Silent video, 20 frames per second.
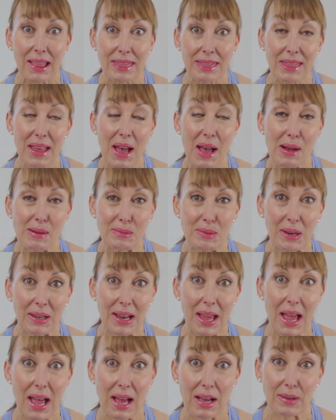that went
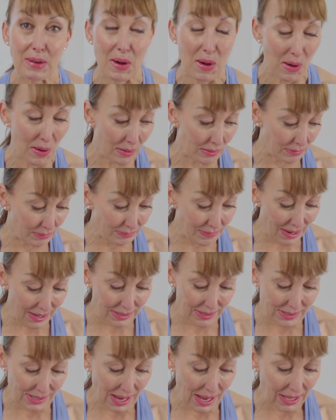out on
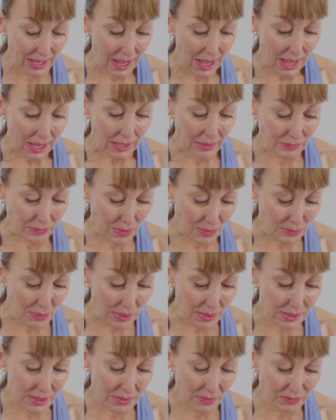Monday. If you
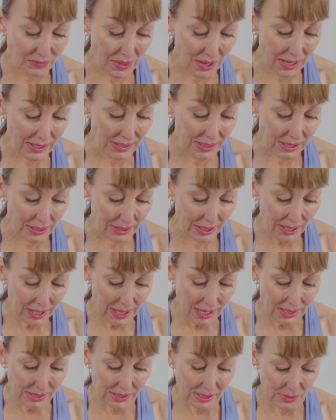want to find it, the
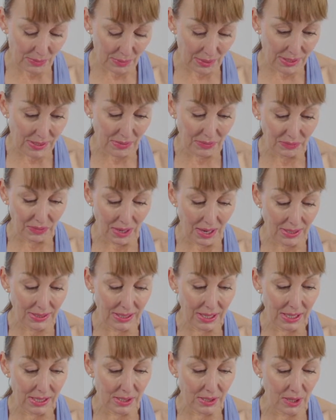easiest way to find
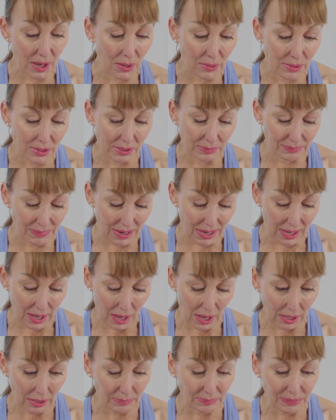it is go to my
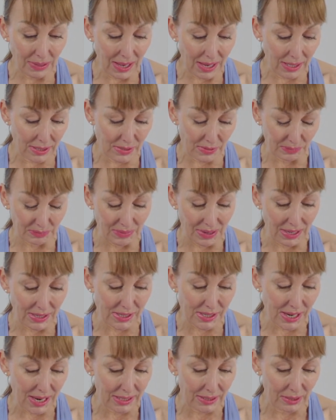homepage of my
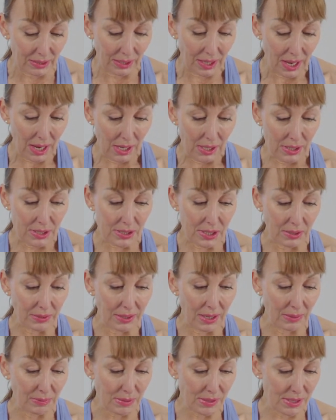channel.
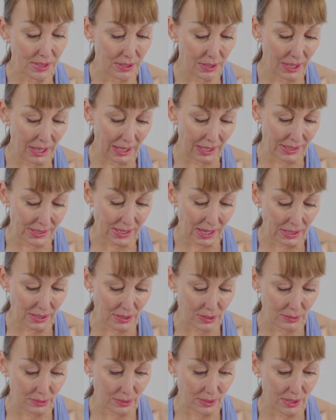Sorry, I'm just looking as I
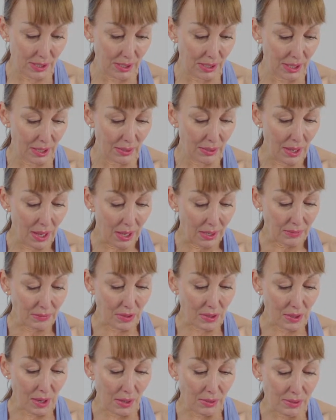talk to you. If
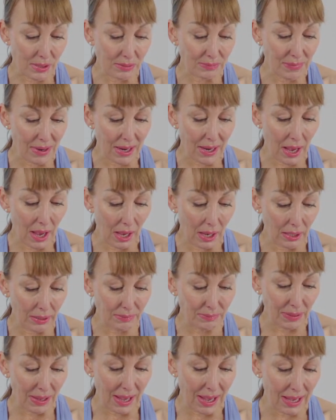you go to my
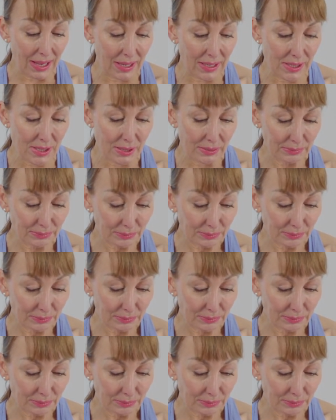homepage,